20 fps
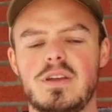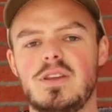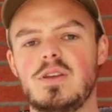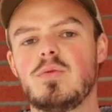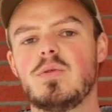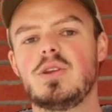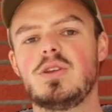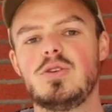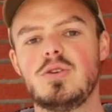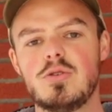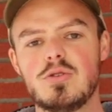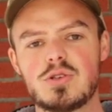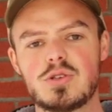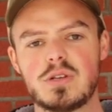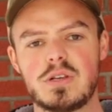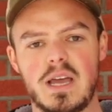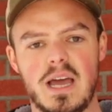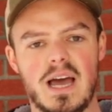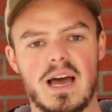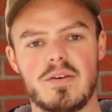than you would
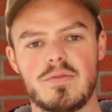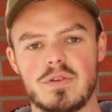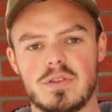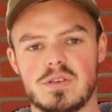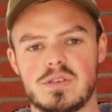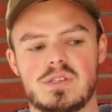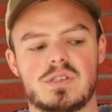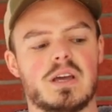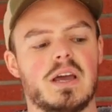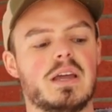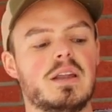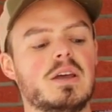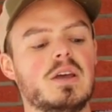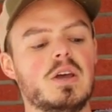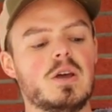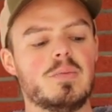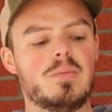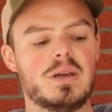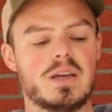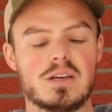usually have with a sight
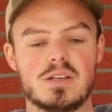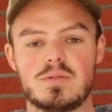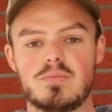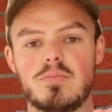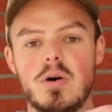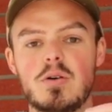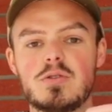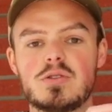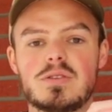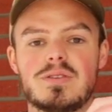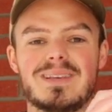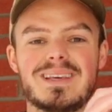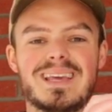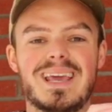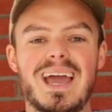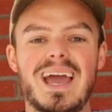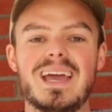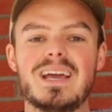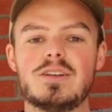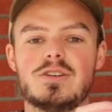because most of the
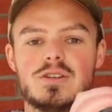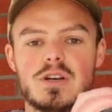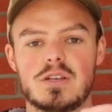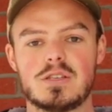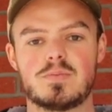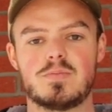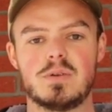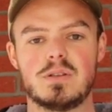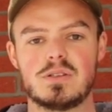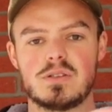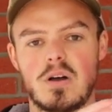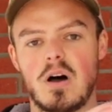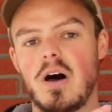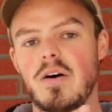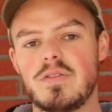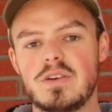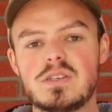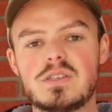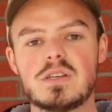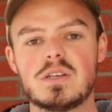gang adjustments,
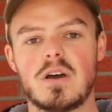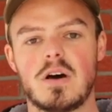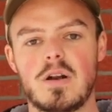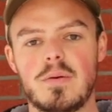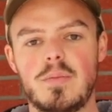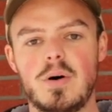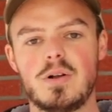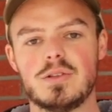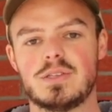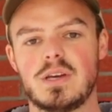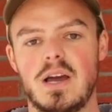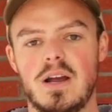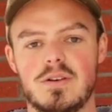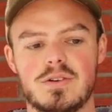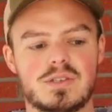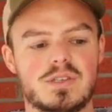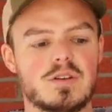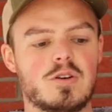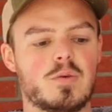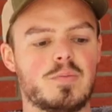obviously on a multi or
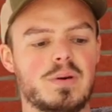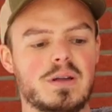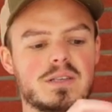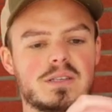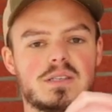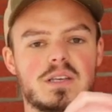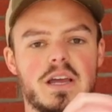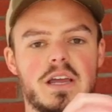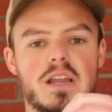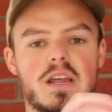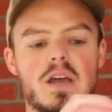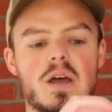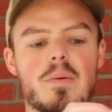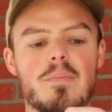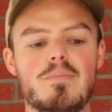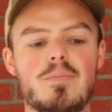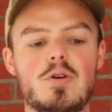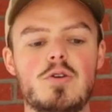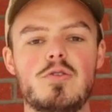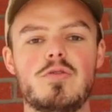single pin sight,
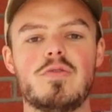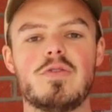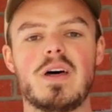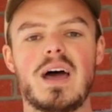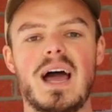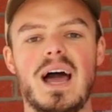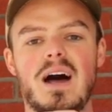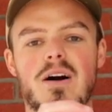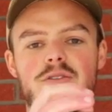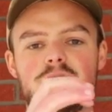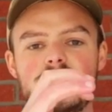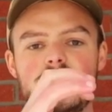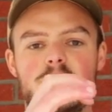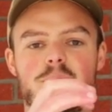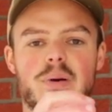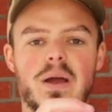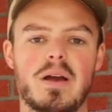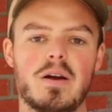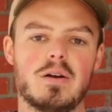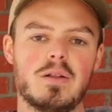move the housing
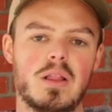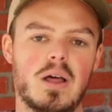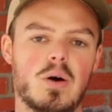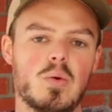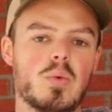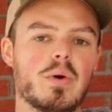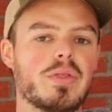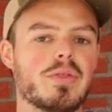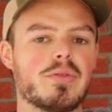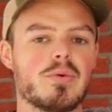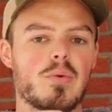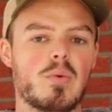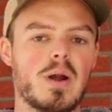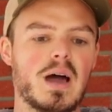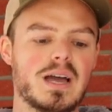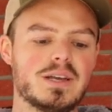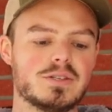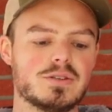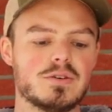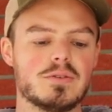parallel with the
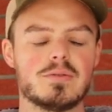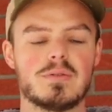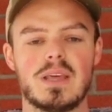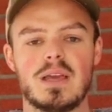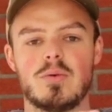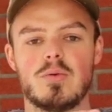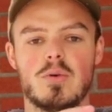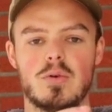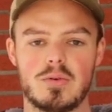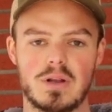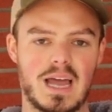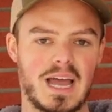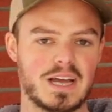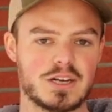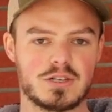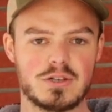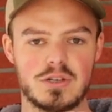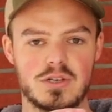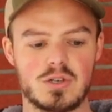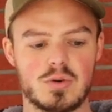riser. They won't
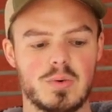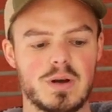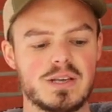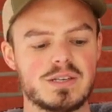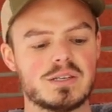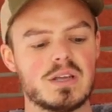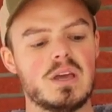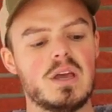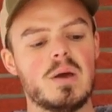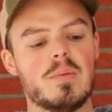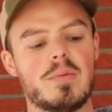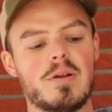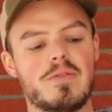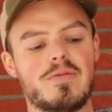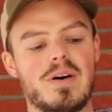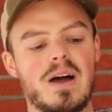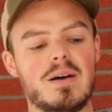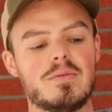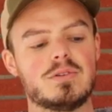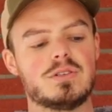actually twist. But
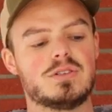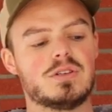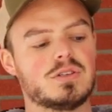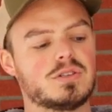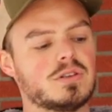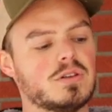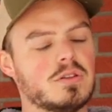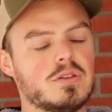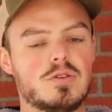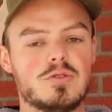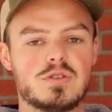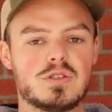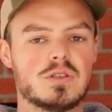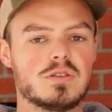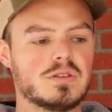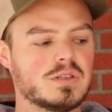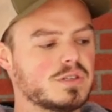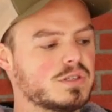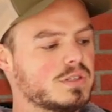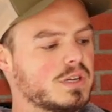if I was just to
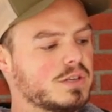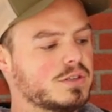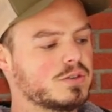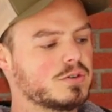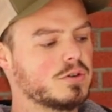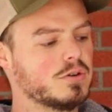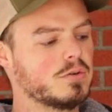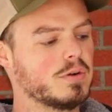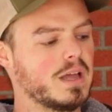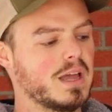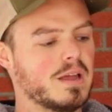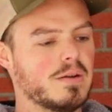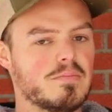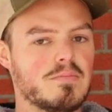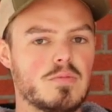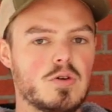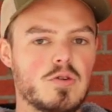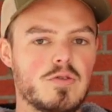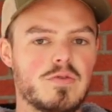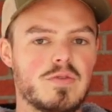loosen the set screw
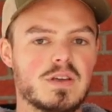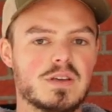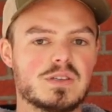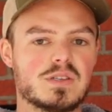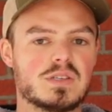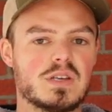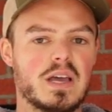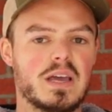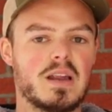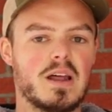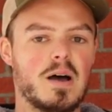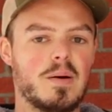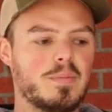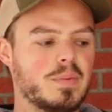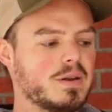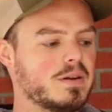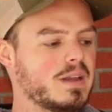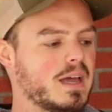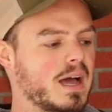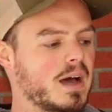and move this sight up
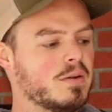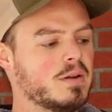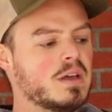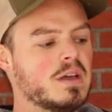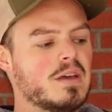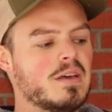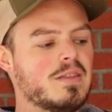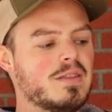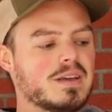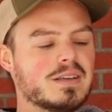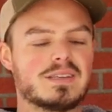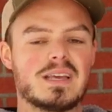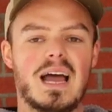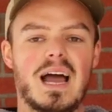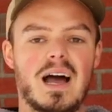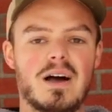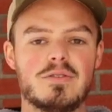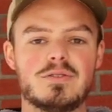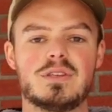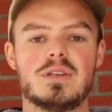and down, this
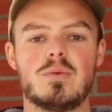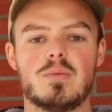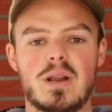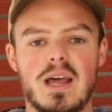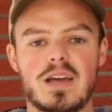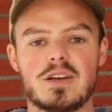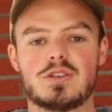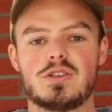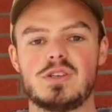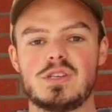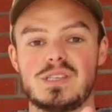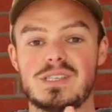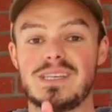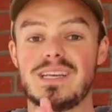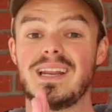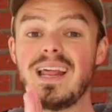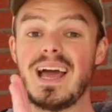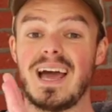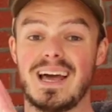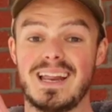housing would actually
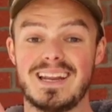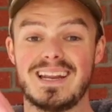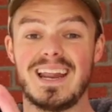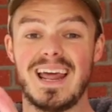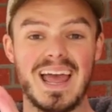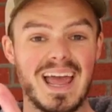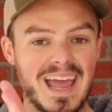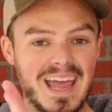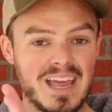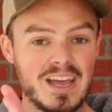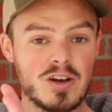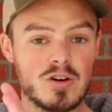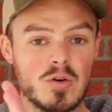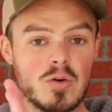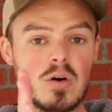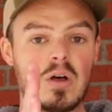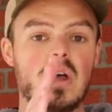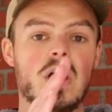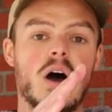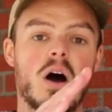sit at an
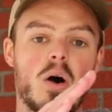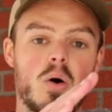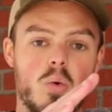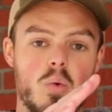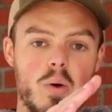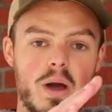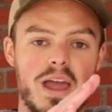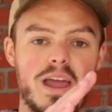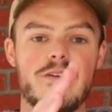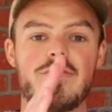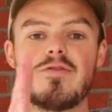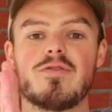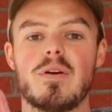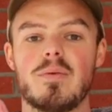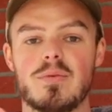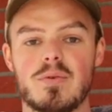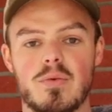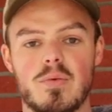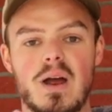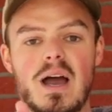angle away
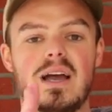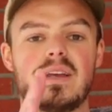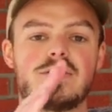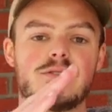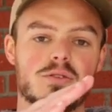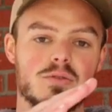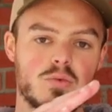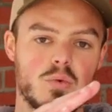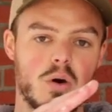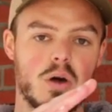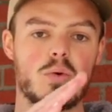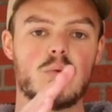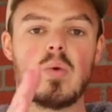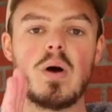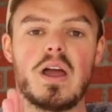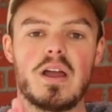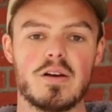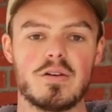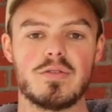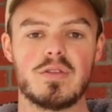from the riser in one
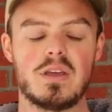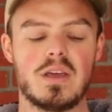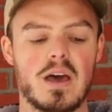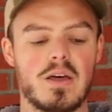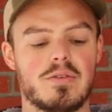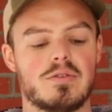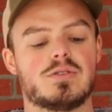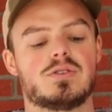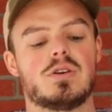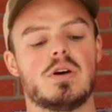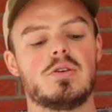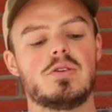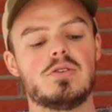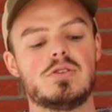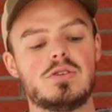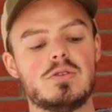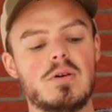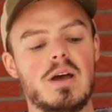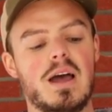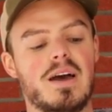way or the other. So you
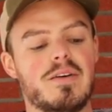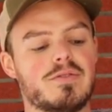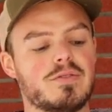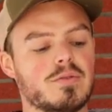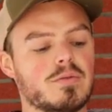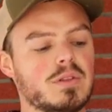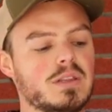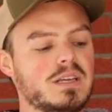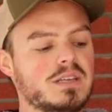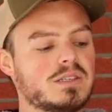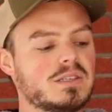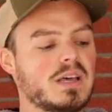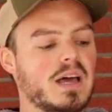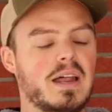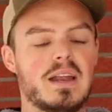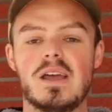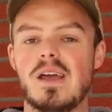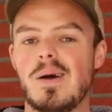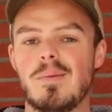do have to release that,